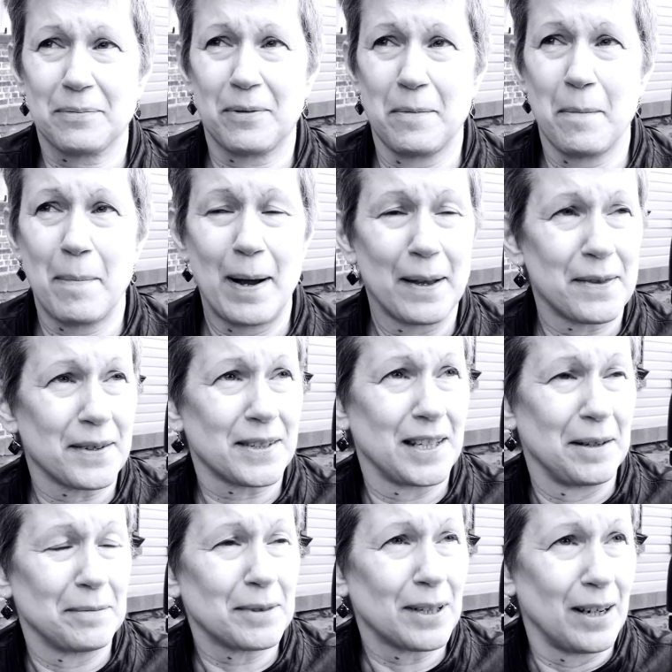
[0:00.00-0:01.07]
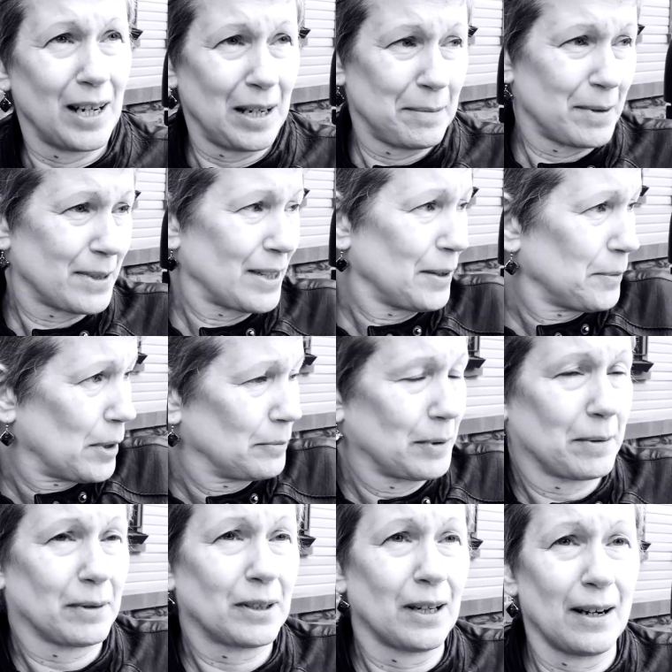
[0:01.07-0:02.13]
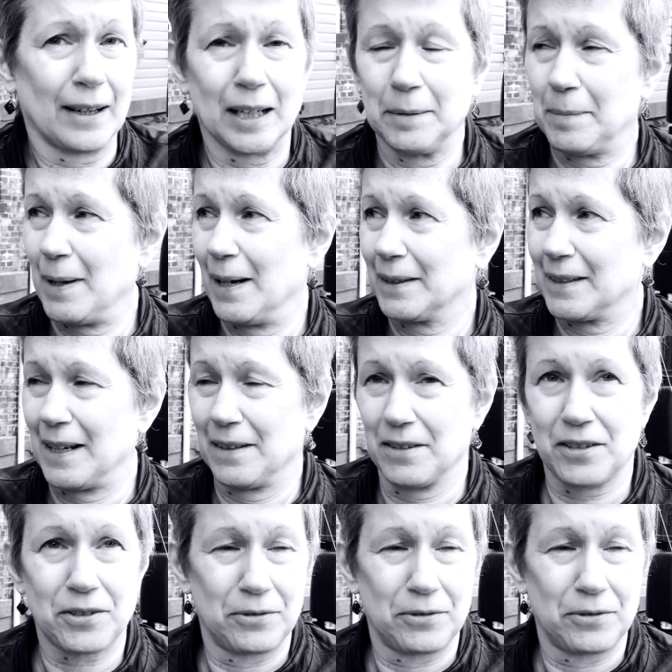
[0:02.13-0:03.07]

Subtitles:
from about the same time as that one we were talking about down the